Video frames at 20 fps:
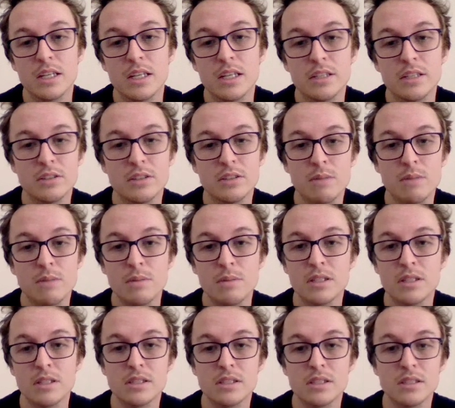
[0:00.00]
So maybe this
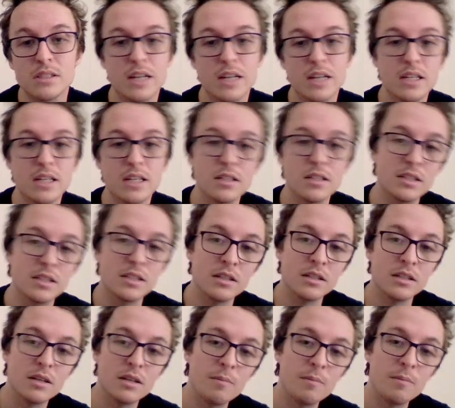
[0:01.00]
is like a
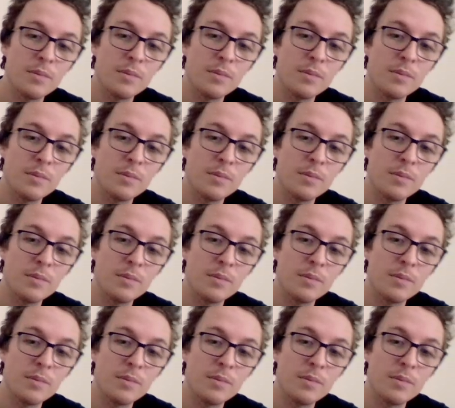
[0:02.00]
little